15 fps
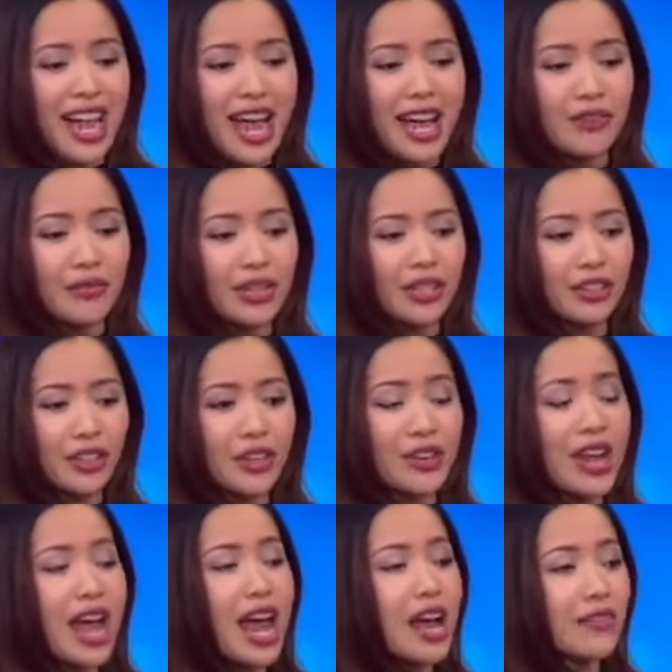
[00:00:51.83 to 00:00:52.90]
And we learn
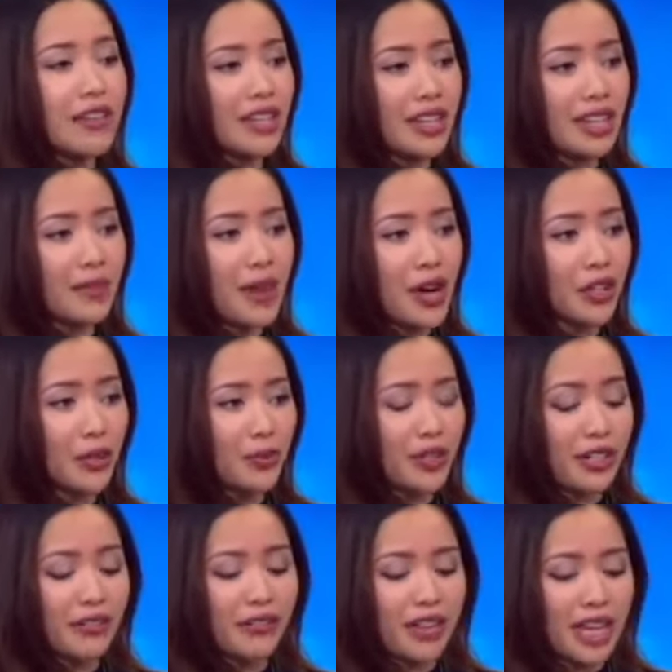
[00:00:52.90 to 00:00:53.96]
everything about your
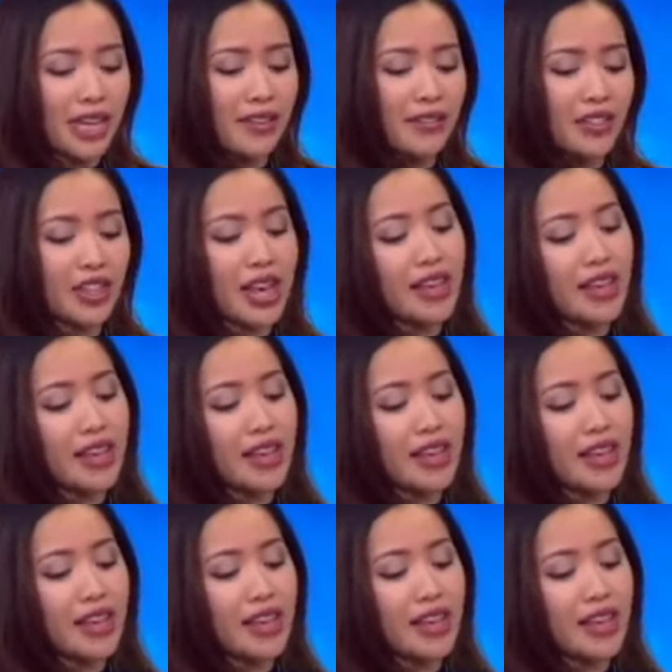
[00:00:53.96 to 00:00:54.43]
beauty faves.